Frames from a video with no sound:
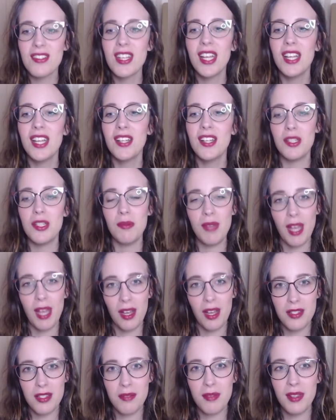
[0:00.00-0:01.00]
to be honest
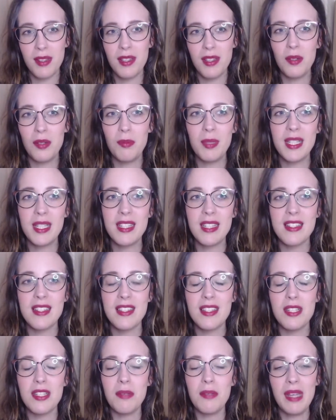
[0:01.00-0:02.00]
with you, because to
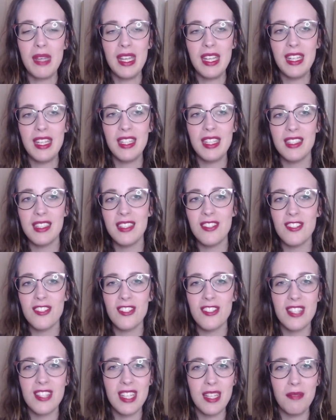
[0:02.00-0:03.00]
me it just
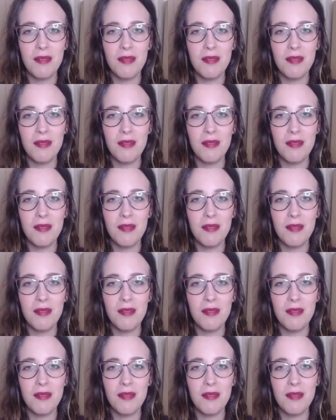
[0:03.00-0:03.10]
seemed